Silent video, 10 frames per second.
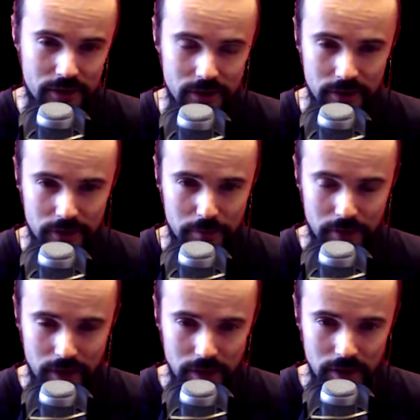at the
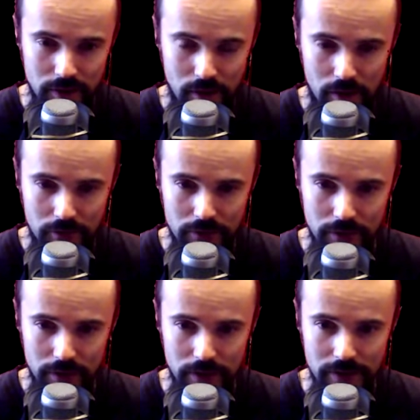beginning of
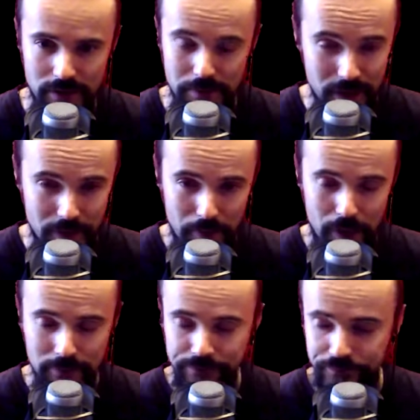
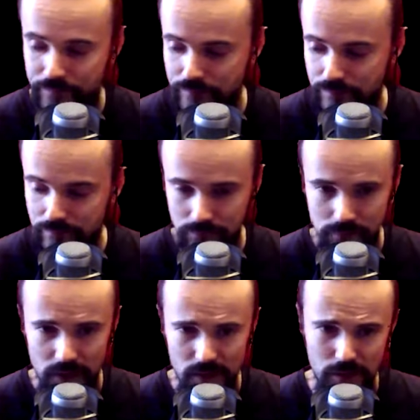September.
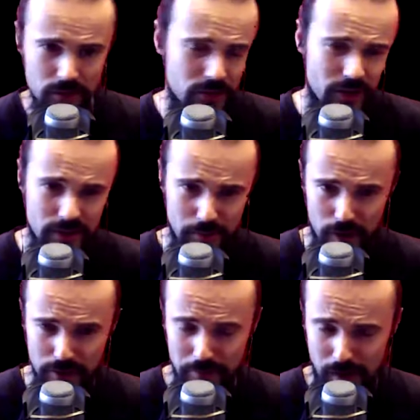So it's just
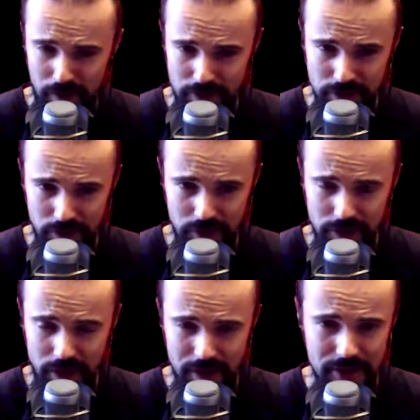about a month till the
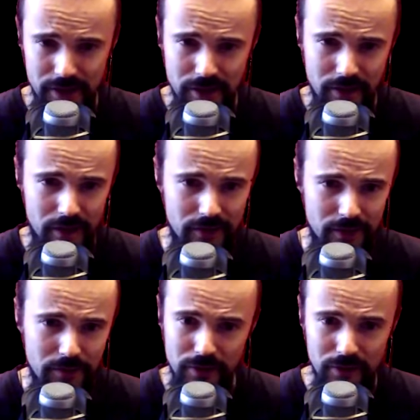next league, like
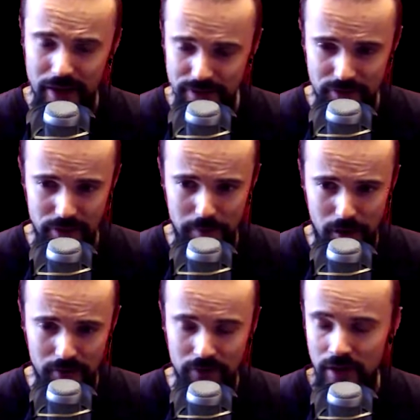even less than a
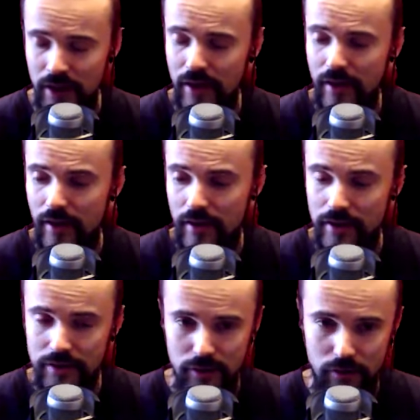month.
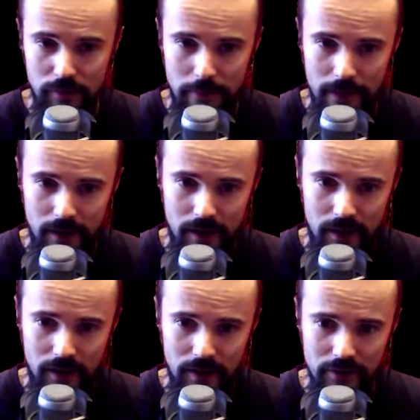So
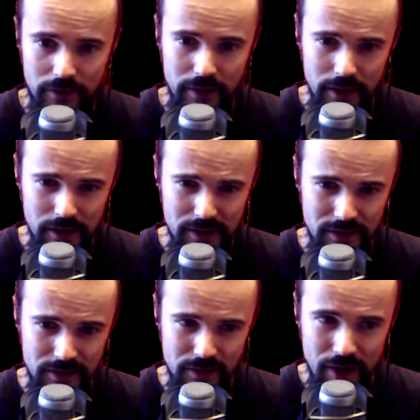the league
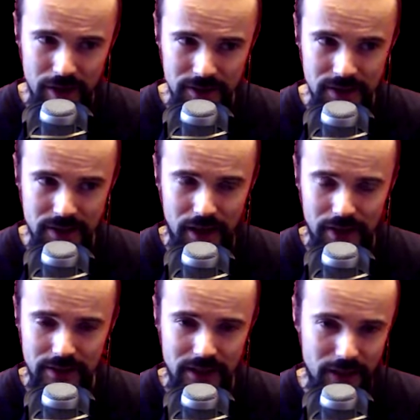is not
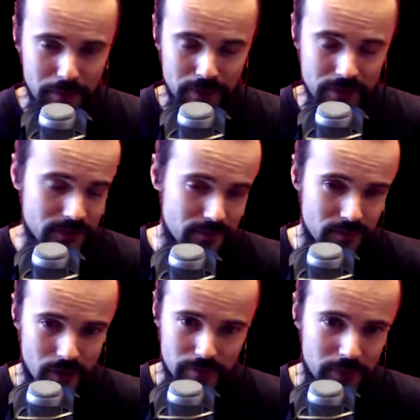entirely dead, but there's
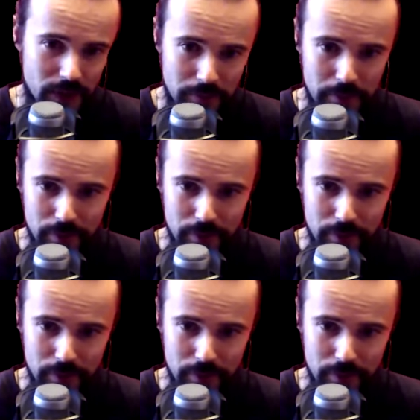not many people